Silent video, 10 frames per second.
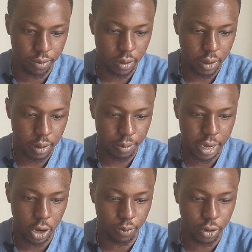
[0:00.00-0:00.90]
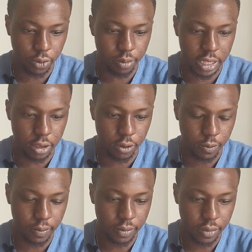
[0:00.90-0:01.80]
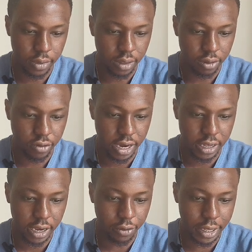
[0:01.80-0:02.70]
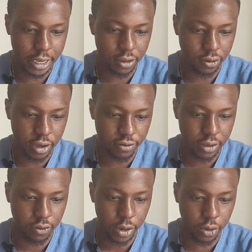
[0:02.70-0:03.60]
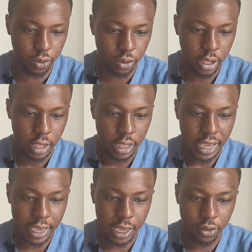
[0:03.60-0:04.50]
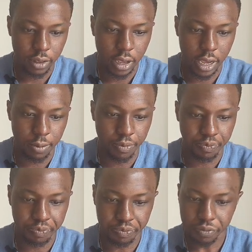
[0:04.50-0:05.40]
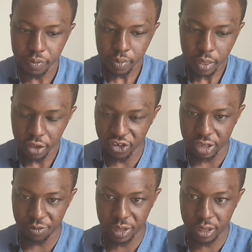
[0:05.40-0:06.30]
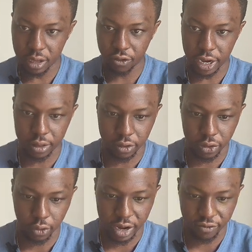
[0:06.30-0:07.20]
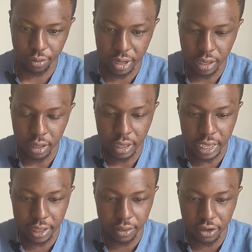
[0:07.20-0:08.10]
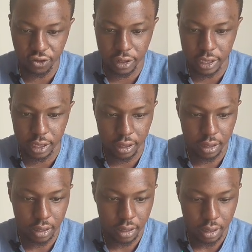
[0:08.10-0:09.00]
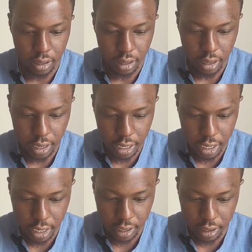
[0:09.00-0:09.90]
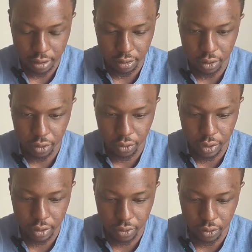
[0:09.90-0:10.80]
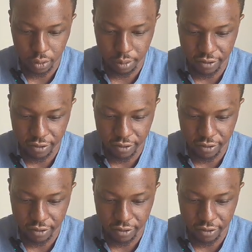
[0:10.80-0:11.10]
up my upload menu. Right, and I quite like this. I think it's quite cool. Again, ChatGPT created this UI for me. Initially, let's go into